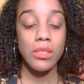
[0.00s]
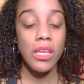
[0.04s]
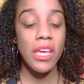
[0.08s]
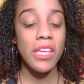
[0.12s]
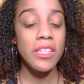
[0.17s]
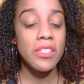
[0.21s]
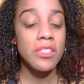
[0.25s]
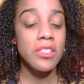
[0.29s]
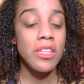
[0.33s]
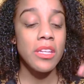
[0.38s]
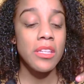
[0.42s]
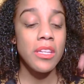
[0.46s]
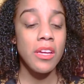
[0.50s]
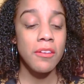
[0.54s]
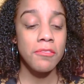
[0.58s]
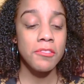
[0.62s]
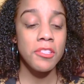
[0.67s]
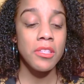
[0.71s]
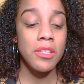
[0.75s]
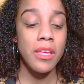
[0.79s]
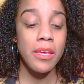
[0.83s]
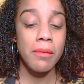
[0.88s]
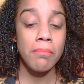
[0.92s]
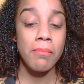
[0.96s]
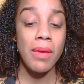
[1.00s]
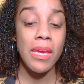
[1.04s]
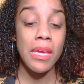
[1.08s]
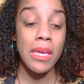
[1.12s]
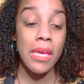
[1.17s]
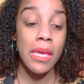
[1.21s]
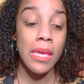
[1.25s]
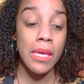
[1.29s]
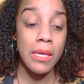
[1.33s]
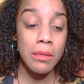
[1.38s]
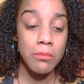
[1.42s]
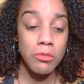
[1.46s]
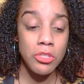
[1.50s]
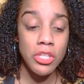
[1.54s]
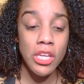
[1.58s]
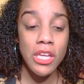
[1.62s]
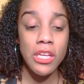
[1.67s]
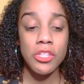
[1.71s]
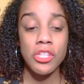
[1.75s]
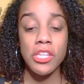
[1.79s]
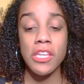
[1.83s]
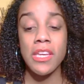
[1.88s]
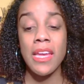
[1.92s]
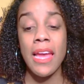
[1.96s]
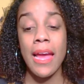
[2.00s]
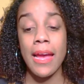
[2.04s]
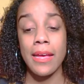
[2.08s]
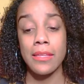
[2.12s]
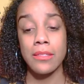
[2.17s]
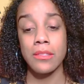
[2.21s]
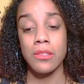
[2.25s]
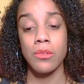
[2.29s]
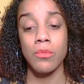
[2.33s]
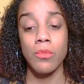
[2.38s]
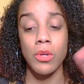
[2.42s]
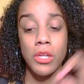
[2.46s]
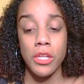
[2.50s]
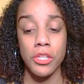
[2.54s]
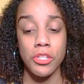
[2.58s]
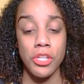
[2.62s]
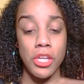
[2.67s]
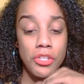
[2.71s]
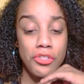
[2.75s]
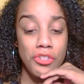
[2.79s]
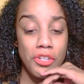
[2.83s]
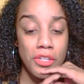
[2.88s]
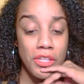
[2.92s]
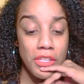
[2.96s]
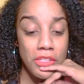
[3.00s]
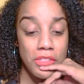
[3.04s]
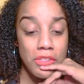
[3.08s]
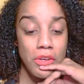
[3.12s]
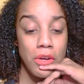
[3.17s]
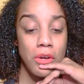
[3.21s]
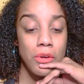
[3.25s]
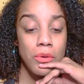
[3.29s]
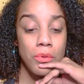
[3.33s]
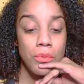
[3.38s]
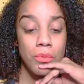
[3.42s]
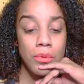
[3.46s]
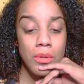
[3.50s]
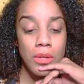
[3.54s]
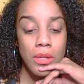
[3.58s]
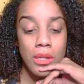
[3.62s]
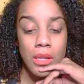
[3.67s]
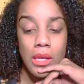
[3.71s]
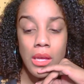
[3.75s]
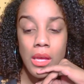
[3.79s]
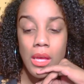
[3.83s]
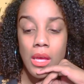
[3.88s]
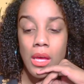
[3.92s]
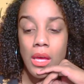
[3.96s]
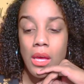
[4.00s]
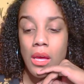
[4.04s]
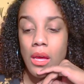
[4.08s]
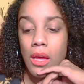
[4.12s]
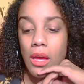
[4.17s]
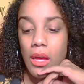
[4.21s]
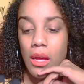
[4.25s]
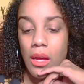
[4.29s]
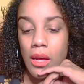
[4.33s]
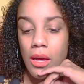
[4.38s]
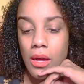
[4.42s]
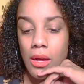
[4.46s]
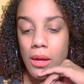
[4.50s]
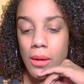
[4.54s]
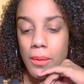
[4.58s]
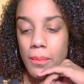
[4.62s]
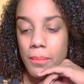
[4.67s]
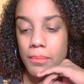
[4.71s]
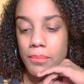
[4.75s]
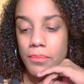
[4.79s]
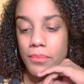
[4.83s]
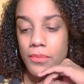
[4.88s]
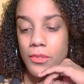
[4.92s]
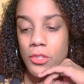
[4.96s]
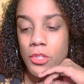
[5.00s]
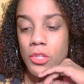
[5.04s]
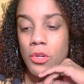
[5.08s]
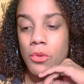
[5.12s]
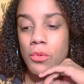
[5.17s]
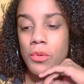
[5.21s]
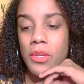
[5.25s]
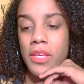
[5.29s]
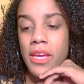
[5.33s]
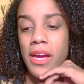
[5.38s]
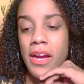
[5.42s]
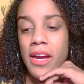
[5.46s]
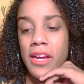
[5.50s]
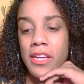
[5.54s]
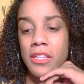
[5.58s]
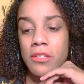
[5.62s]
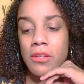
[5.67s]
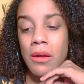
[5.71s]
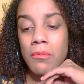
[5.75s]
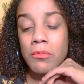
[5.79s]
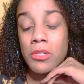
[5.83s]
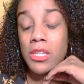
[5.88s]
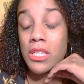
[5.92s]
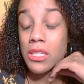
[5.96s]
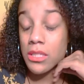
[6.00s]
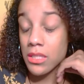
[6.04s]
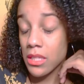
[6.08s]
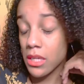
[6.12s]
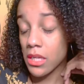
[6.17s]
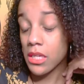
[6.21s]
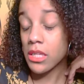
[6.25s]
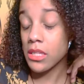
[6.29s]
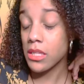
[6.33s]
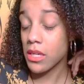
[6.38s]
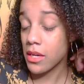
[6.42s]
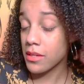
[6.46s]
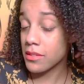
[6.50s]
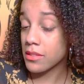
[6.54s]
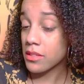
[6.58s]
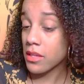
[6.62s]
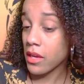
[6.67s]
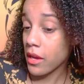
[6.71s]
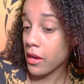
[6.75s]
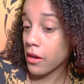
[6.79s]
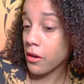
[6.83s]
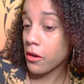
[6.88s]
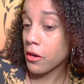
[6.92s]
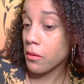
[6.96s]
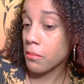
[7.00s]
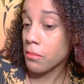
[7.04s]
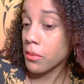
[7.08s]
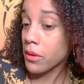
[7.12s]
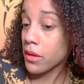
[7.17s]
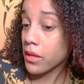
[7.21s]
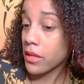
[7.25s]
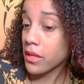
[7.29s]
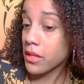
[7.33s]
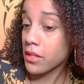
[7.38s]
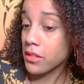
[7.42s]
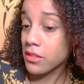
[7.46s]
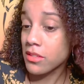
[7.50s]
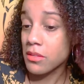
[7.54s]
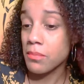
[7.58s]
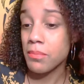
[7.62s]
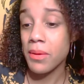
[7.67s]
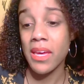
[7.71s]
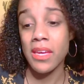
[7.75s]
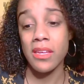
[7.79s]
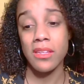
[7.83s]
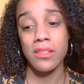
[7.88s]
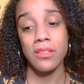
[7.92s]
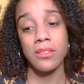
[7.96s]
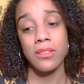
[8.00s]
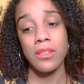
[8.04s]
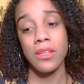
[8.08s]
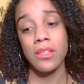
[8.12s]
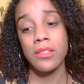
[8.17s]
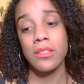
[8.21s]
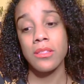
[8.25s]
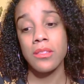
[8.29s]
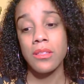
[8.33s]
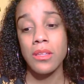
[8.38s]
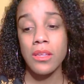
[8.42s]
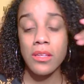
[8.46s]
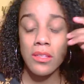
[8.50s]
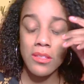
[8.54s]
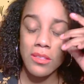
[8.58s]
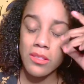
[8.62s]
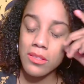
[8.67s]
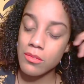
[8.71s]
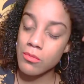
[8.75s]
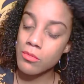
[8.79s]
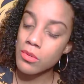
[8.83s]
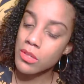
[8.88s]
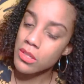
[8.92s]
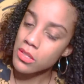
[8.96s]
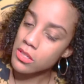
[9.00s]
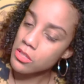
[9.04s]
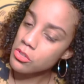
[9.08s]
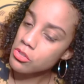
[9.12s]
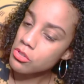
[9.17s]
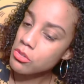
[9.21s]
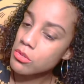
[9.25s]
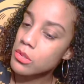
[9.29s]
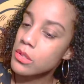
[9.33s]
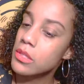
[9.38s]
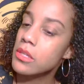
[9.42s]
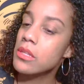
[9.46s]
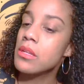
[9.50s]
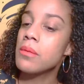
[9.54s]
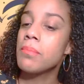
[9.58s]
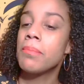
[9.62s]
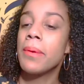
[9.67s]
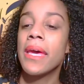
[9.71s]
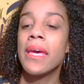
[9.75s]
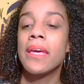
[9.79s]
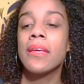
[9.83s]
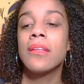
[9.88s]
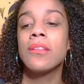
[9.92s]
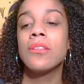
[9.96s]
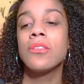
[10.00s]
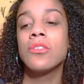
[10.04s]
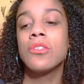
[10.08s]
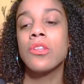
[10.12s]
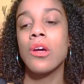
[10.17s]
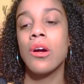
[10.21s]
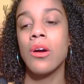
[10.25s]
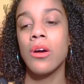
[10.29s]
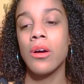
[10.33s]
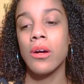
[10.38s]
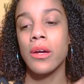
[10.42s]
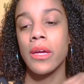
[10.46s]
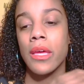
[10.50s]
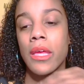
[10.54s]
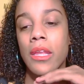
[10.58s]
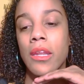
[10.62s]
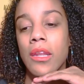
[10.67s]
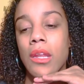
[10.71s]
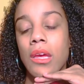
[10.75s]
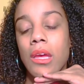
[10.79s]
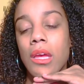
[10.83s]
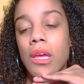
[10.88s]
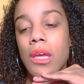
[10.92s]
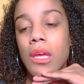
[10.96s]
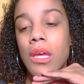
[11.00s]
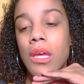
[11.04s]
it's enough to like make him change he has to want to change on his own um so yeah I, i'm gonna say he does care but it depends it's it really truly depends on